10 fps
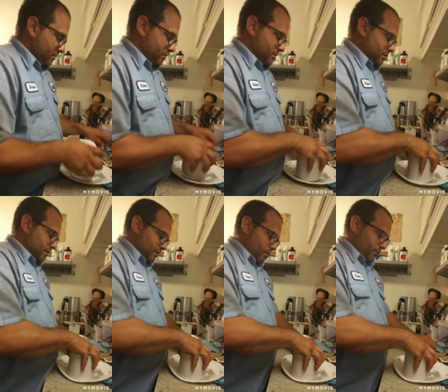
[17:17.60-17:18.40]
just
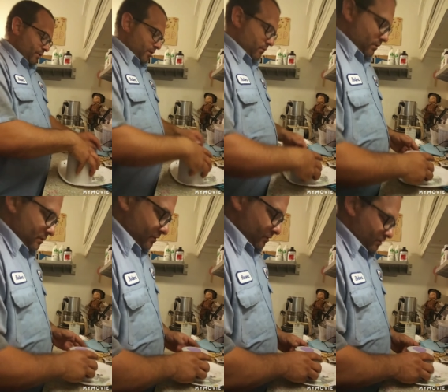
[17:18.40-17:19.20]
like all the other
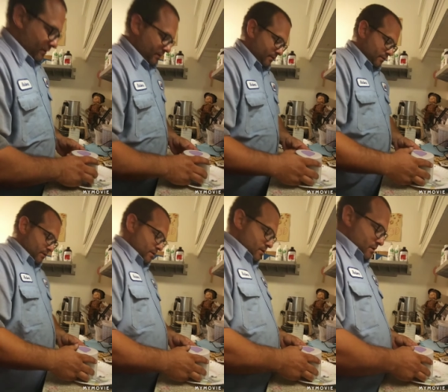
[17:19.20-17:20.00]
ones, you know, I
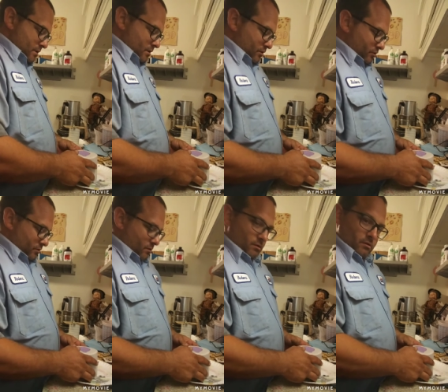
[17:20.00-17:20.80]

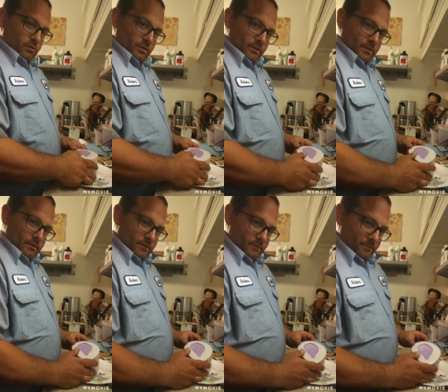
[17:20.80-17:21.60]
slowly
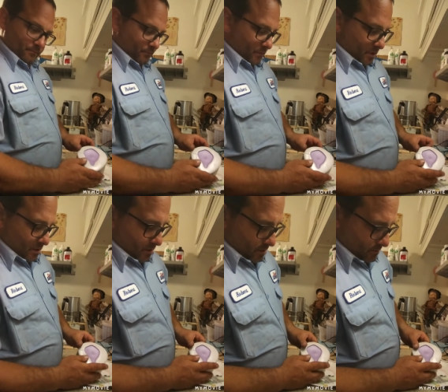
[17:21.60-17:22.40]

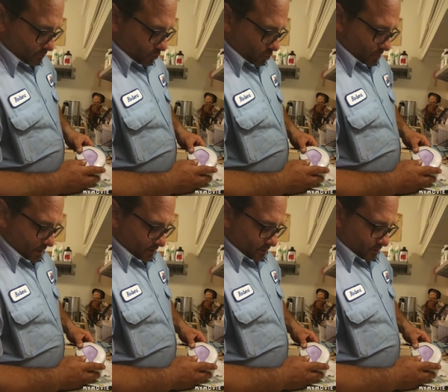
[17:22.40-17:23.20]
pull
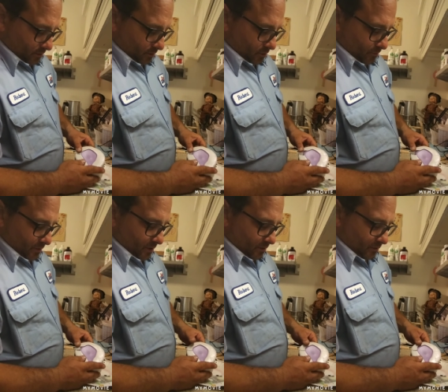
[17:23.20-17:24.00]
back just a little bit,
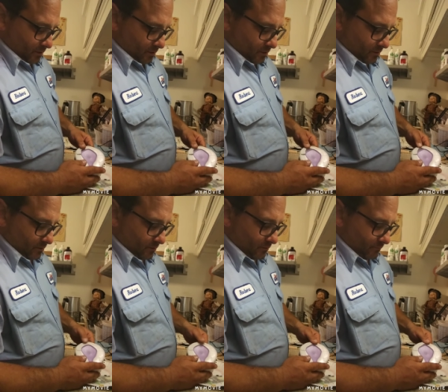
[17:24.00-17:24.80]
not to
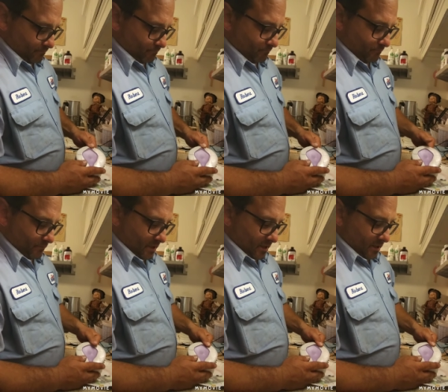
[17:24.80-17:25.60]

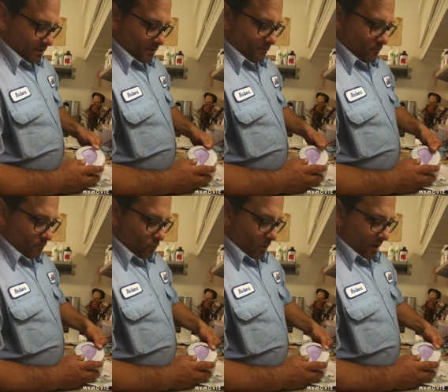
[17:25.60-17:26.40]
take any
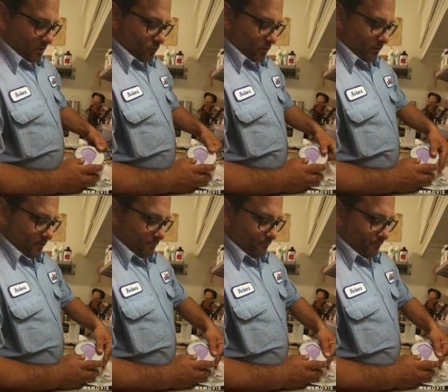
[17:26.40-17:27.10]
wax with it.